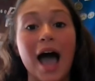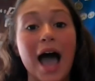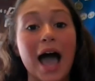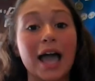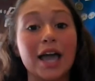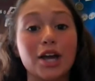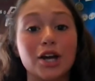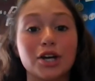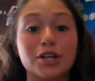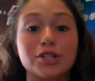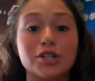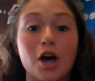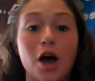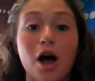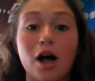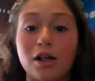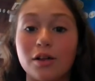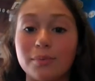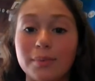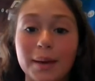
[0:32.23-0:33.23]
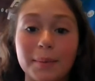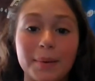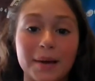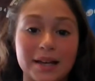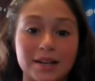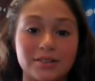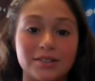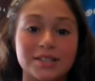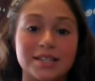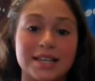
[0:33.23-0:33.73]
I earned all of my
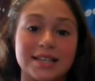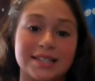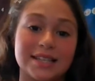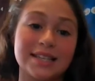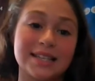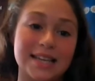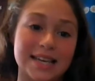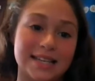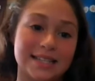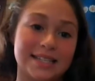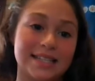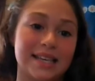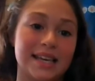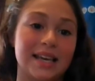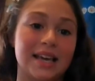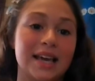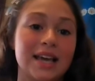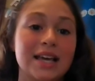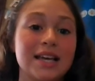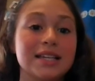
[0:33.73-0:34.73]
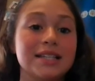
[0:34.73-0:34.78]
petals as a daisy,